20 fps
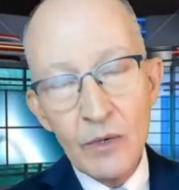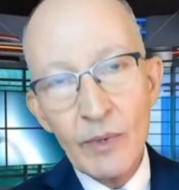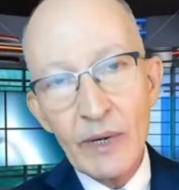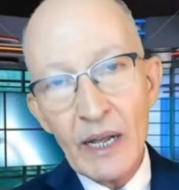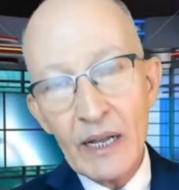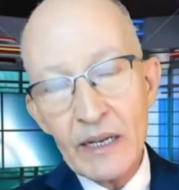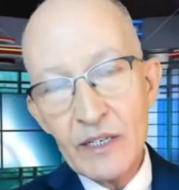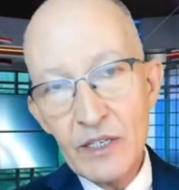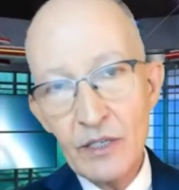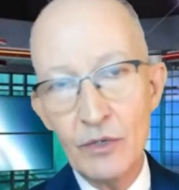what
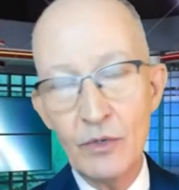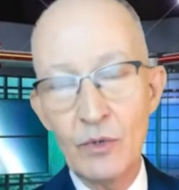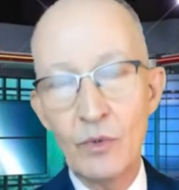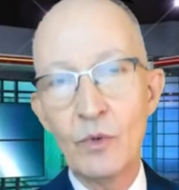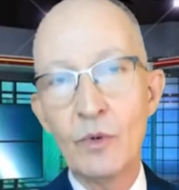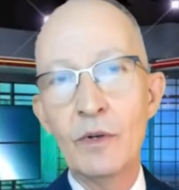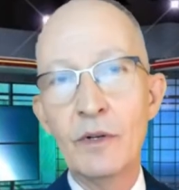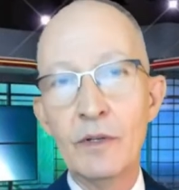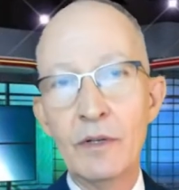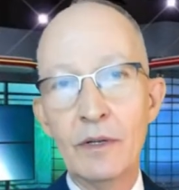I do,
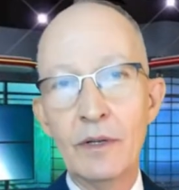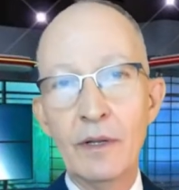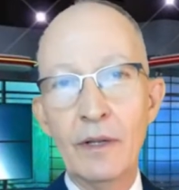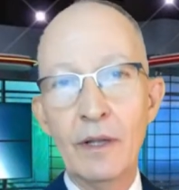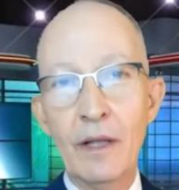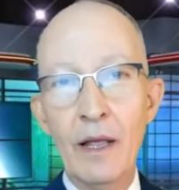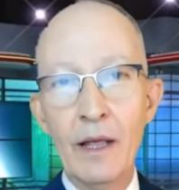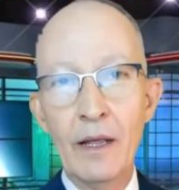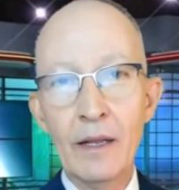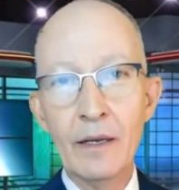
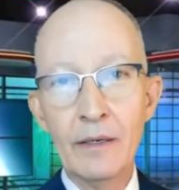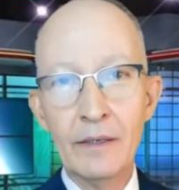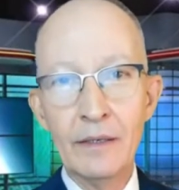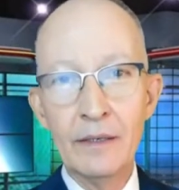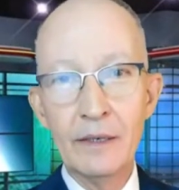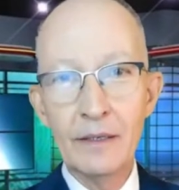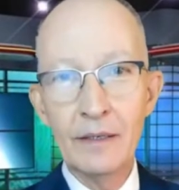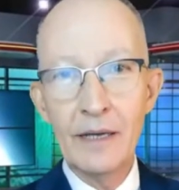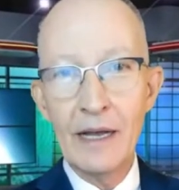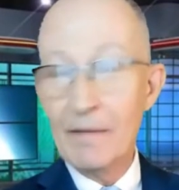and
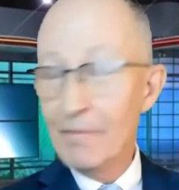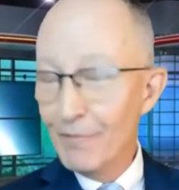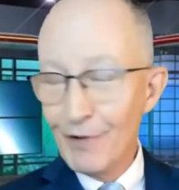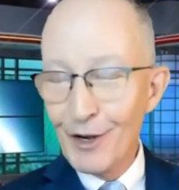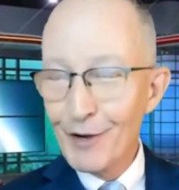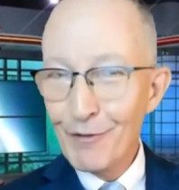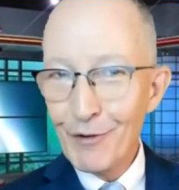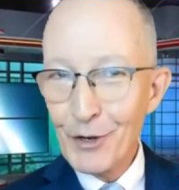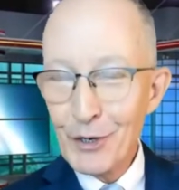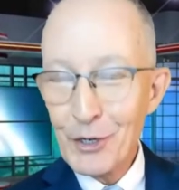uh, I'm
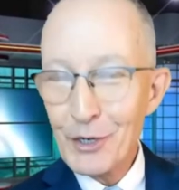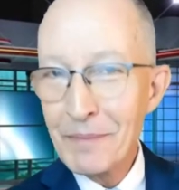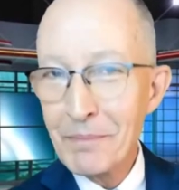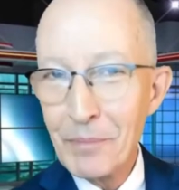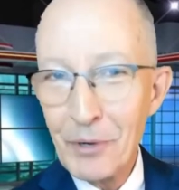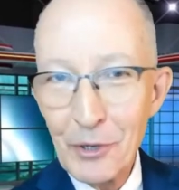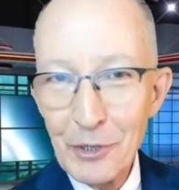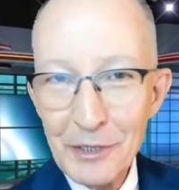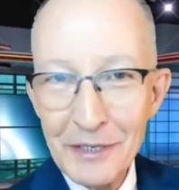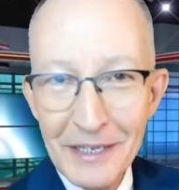very very good in
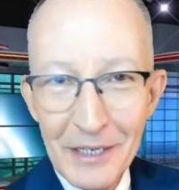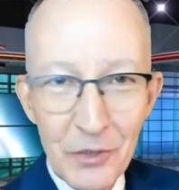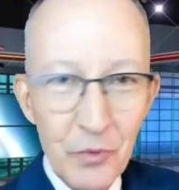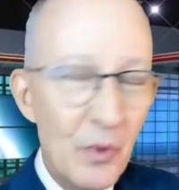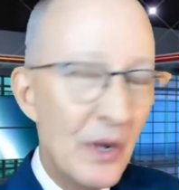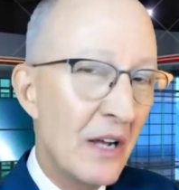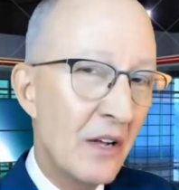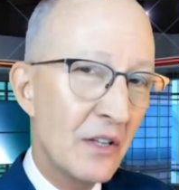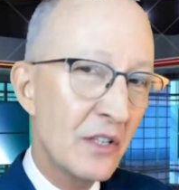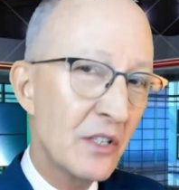person as
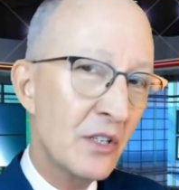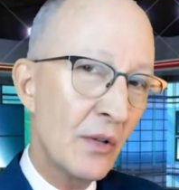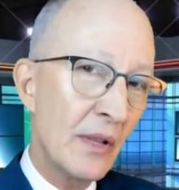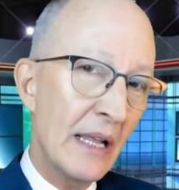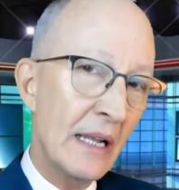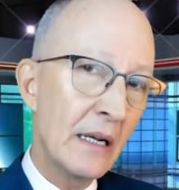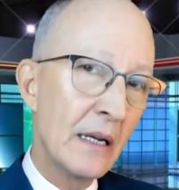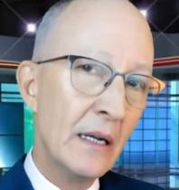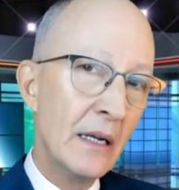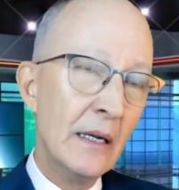well. So
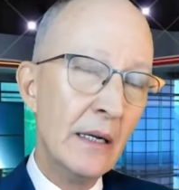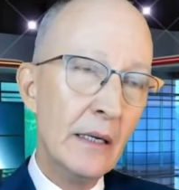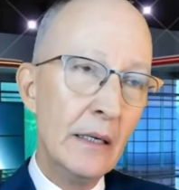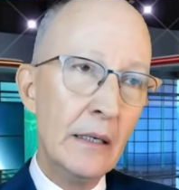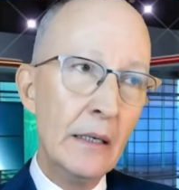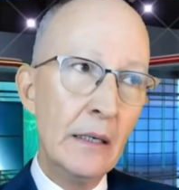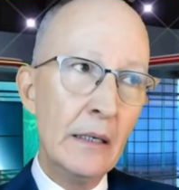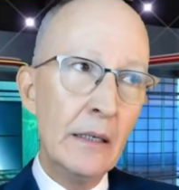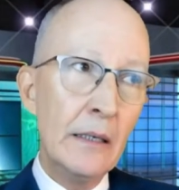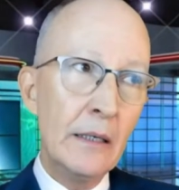that
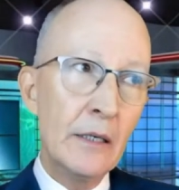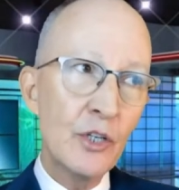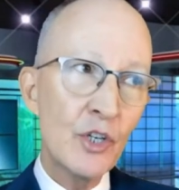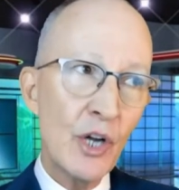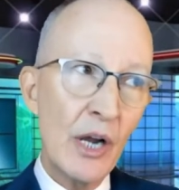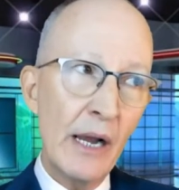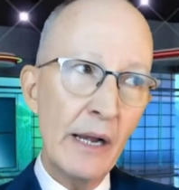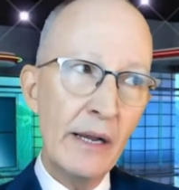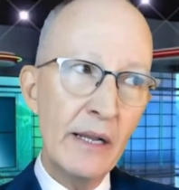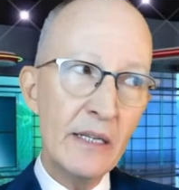
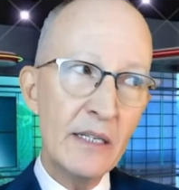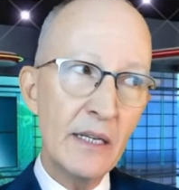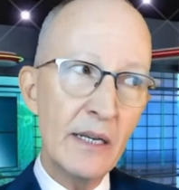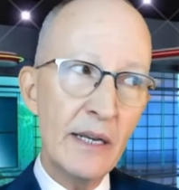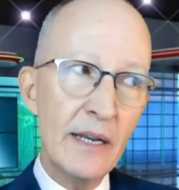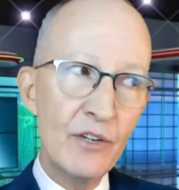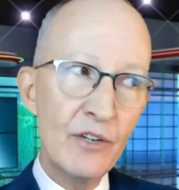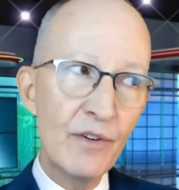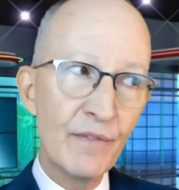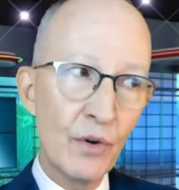shyness and
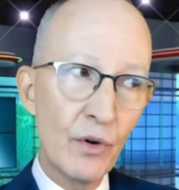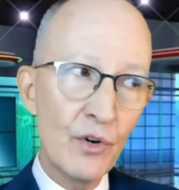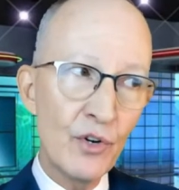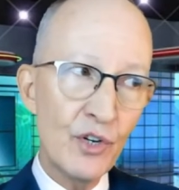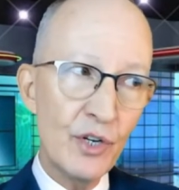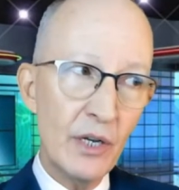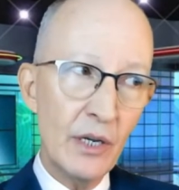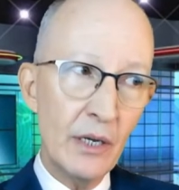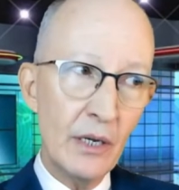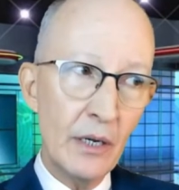
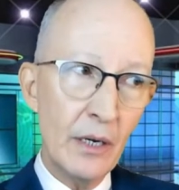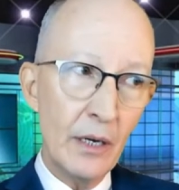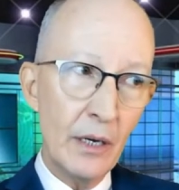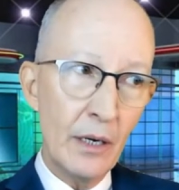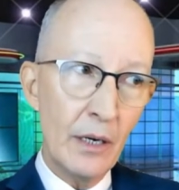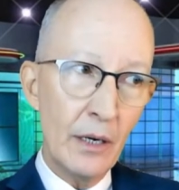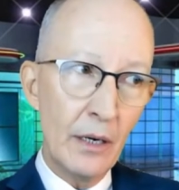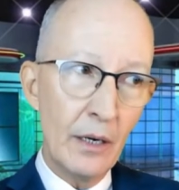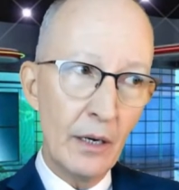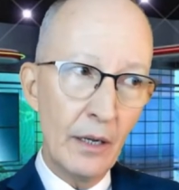introversion,
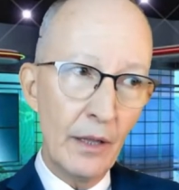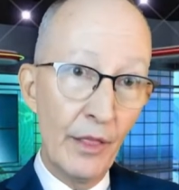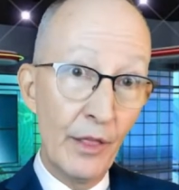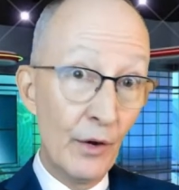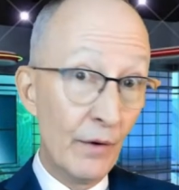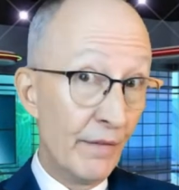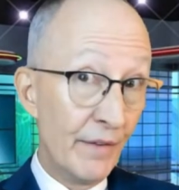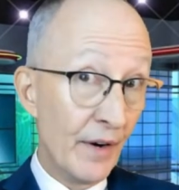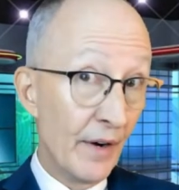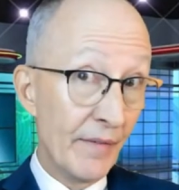
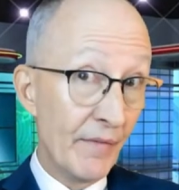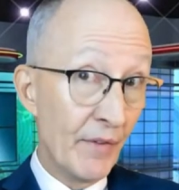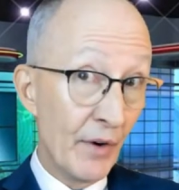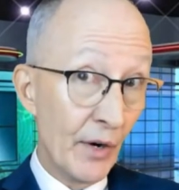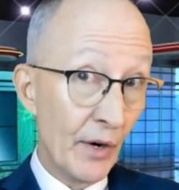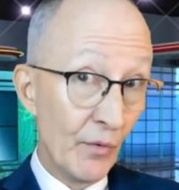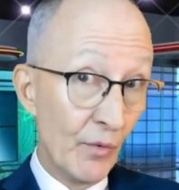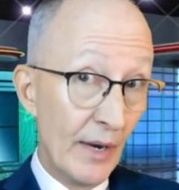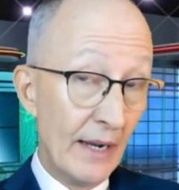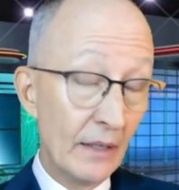though very
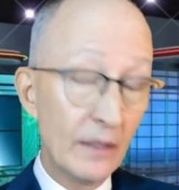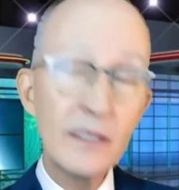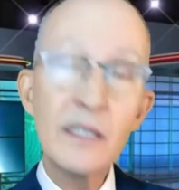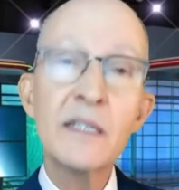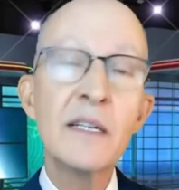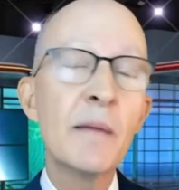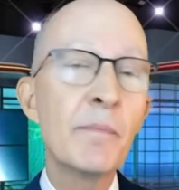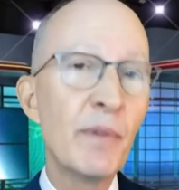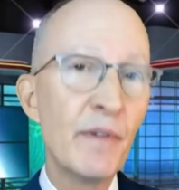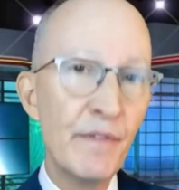very real, does
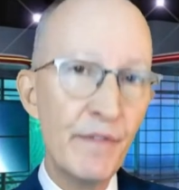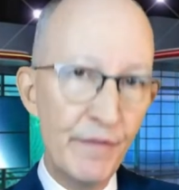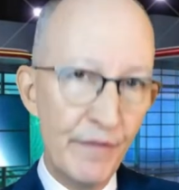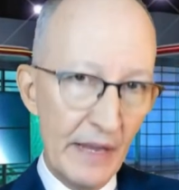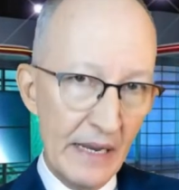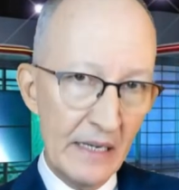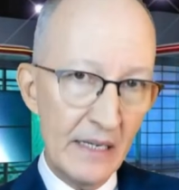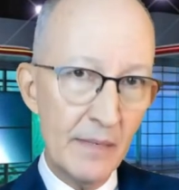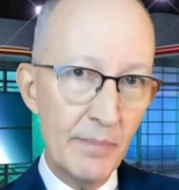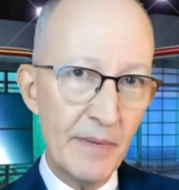not
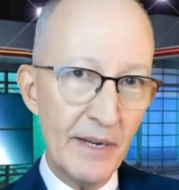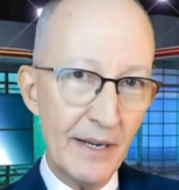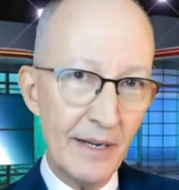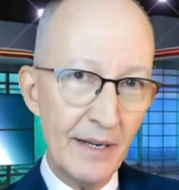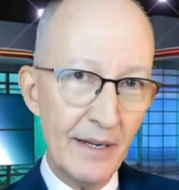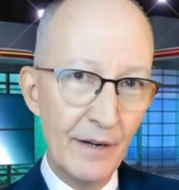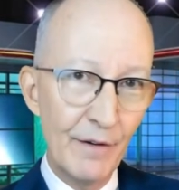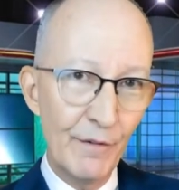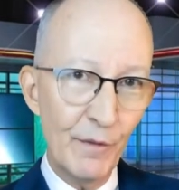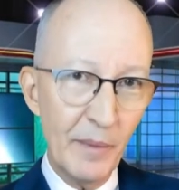prevent
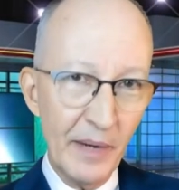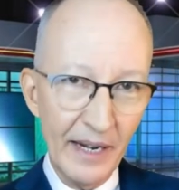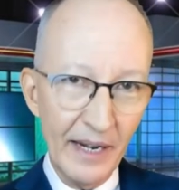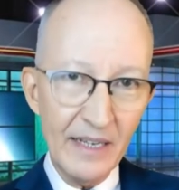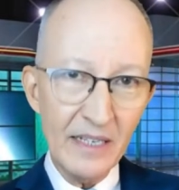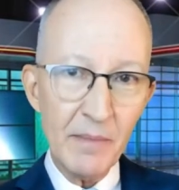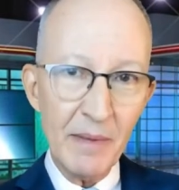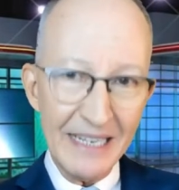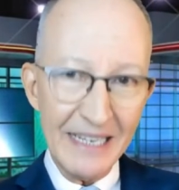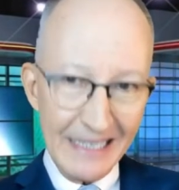me from
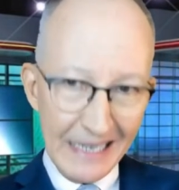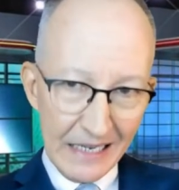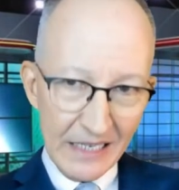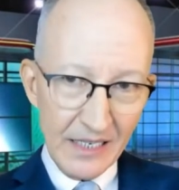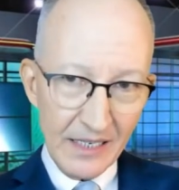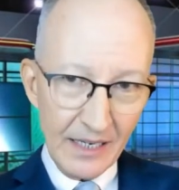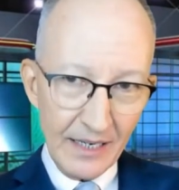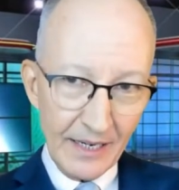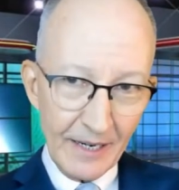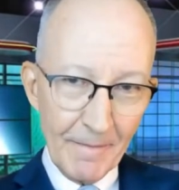getting to my
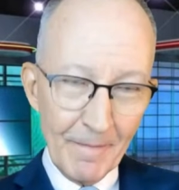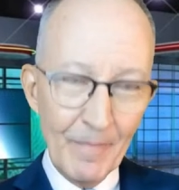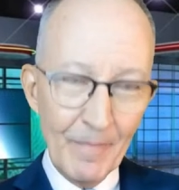destiny